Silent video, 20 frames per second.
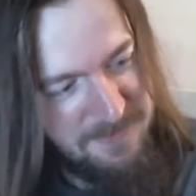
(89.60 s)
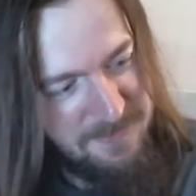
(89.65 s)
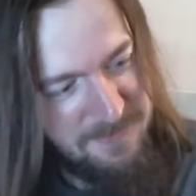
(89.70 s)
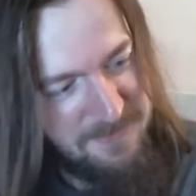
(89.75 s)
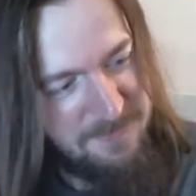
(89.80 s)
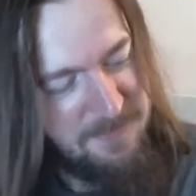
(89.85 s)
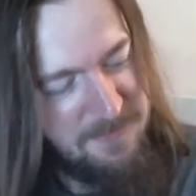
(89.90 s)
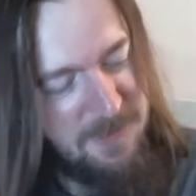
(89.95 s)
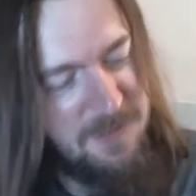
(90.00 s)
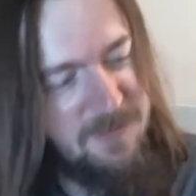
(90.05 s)

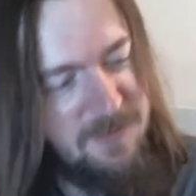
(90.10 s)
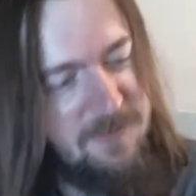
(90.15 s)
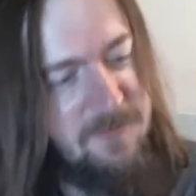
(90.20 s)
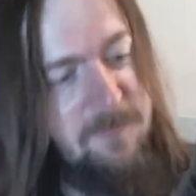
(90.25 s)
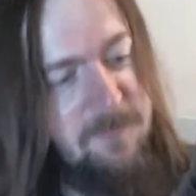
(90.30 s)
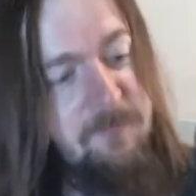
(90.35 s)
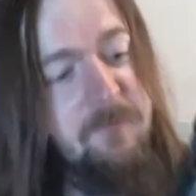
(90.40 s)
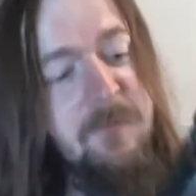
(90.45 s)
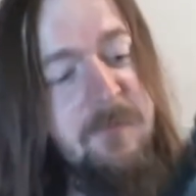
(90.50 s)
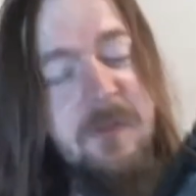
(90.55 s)
But
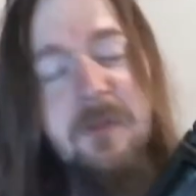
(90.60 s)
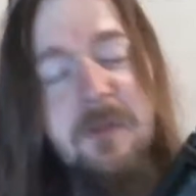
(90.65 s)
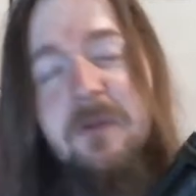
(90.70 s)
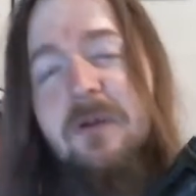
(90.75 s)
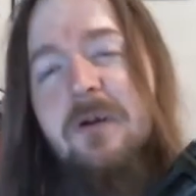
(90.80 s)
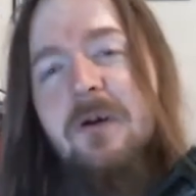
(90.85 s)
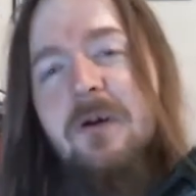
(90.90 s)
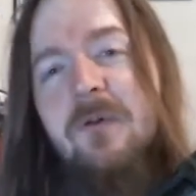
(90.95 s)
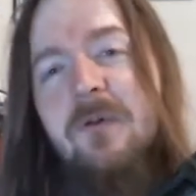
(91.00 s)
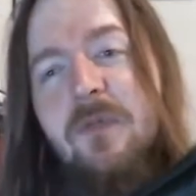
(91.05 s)

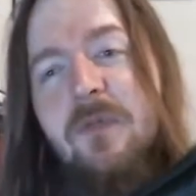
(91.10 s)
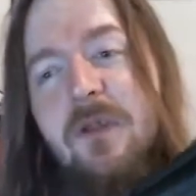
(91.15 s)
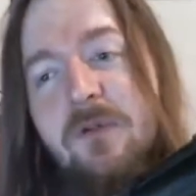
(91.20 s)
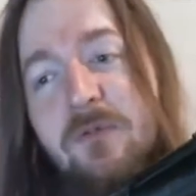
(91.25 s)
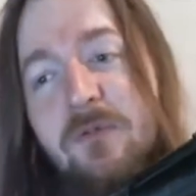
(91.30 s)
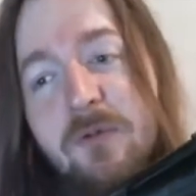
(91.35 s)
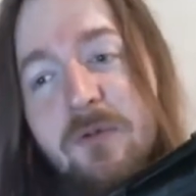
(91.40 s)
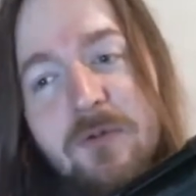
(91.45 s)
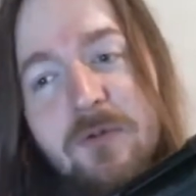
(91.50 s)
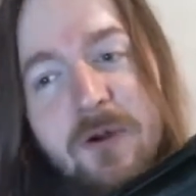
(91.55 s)
for those
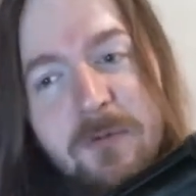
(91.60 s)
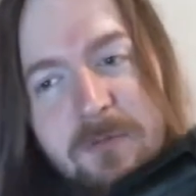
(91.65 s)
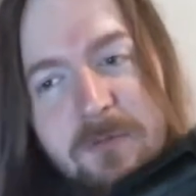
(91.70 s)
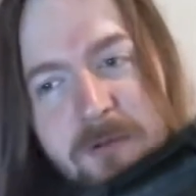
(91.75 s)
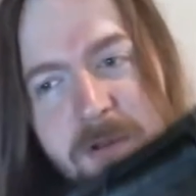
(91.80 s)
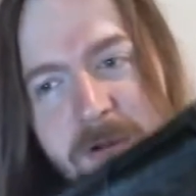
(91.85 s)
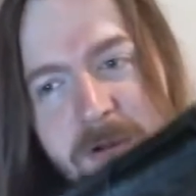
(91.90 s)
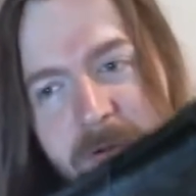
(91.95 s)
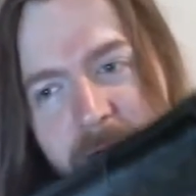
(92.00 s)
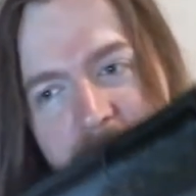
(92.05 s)
who don't
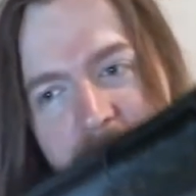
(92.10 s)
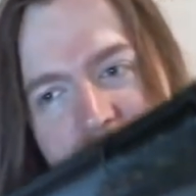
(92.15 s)
know